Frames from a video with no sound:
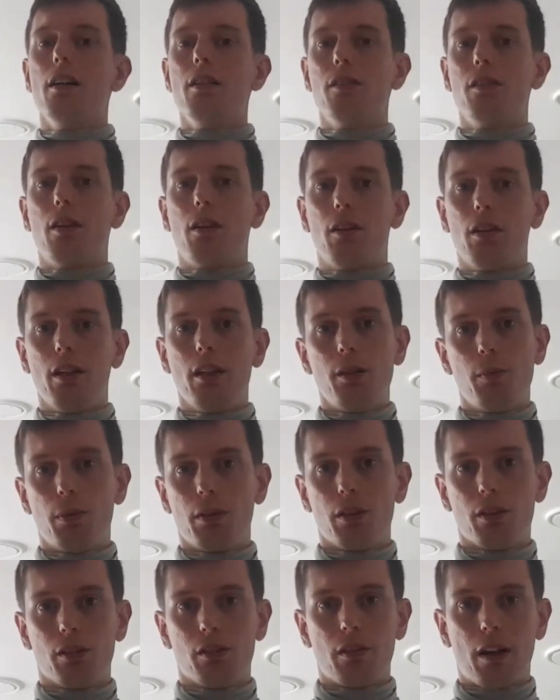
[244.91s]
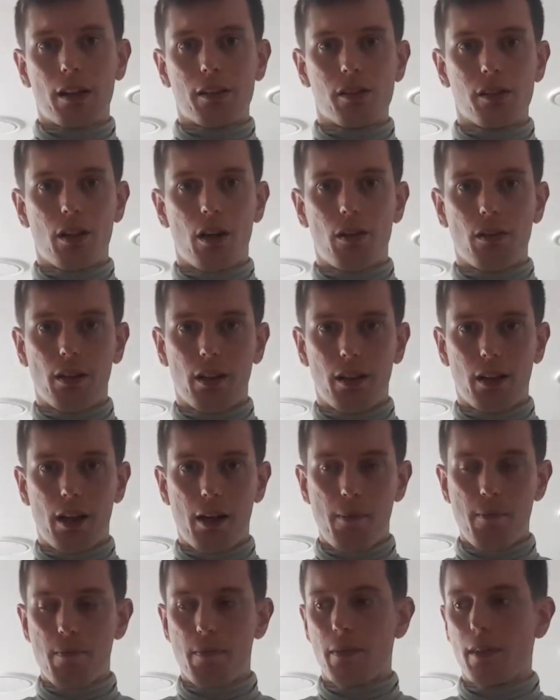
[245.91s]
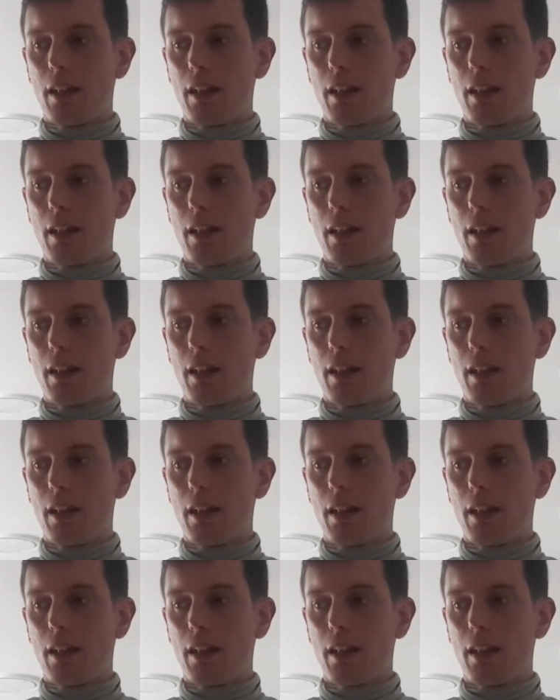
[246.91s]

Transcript: So you need to put your director's loan in there.